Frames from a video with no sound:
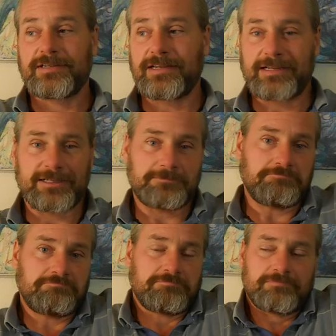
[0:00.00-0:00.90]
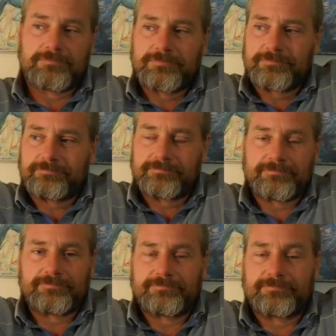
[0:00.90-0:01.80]

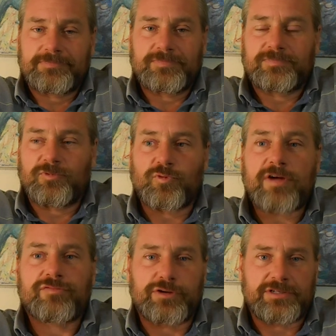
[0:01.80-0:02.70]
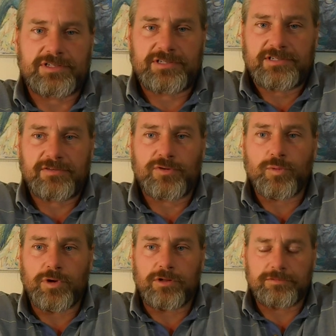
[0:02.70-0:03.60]
um, reference, if you
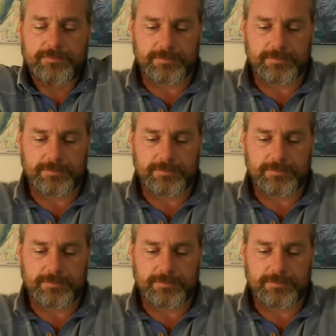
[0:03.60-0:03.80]
will.